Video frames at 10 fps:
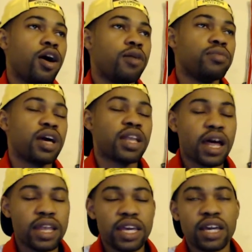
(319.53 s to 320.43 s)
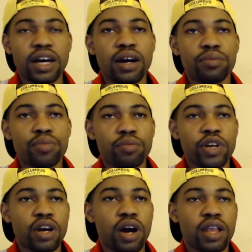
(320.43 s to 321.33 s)
the La Liga
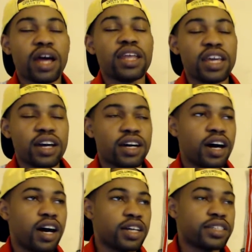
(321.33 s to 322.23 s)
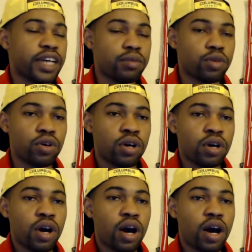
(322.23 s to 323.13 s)
table.
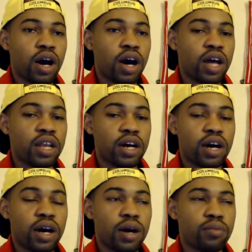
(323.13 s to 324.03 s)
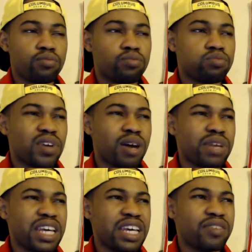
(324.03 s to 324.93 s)
And I
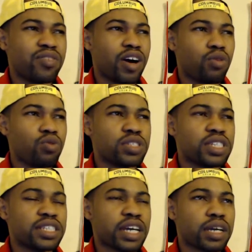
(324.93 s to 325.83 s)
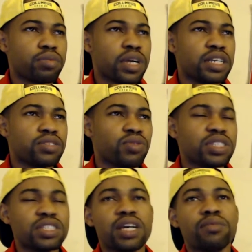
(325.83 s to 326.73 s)
believe who's in second place?
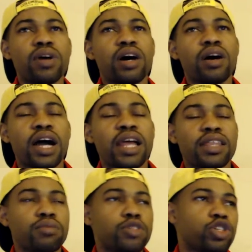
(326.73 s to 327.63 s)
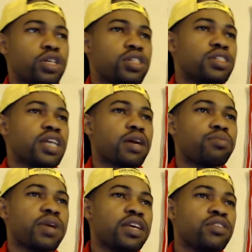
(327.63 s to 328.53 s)
What's his name? Atletico Madrid is in second
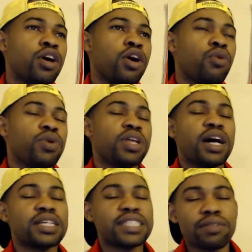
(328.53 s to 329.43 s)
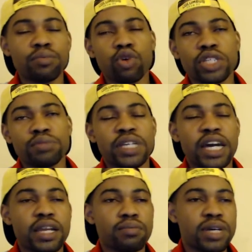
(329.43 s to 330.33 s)
place with 7 points
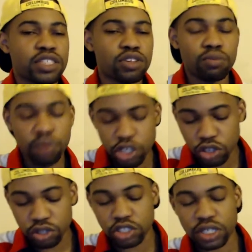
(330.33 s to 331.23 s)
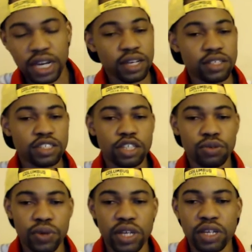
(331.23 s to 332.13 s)
behind them. And so Barcelona just got to continue
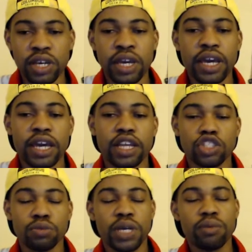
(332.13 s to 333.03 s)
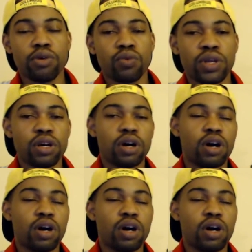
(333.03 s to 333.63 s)
winning, and they should be able to win the